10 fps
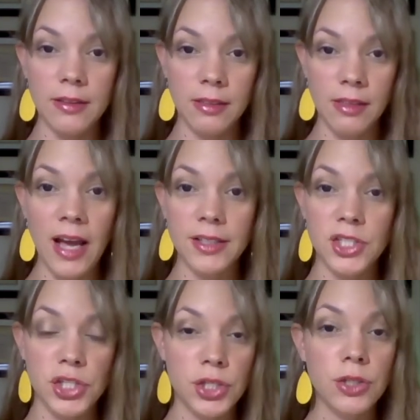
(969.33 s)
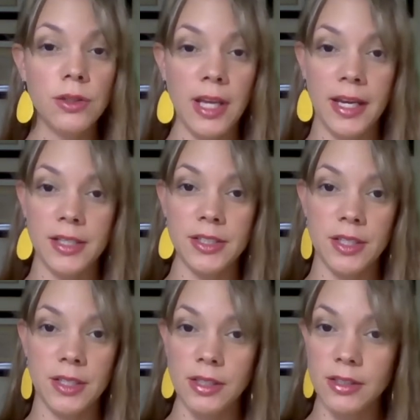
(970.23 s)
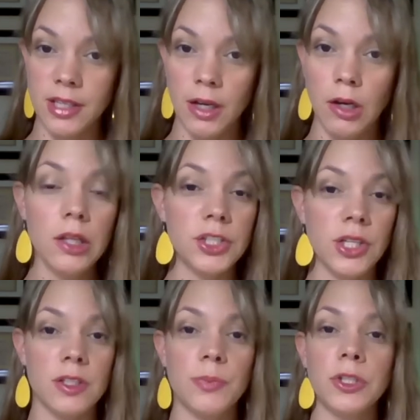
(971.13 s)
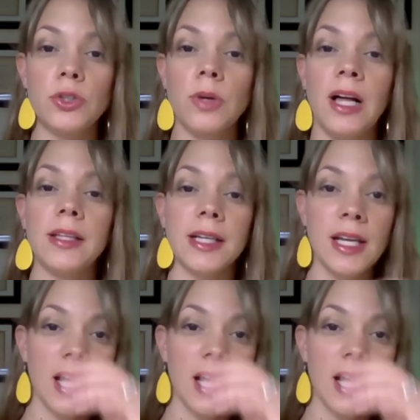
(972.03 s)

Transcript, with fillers: last 2 layers, the psychology and the spirituality,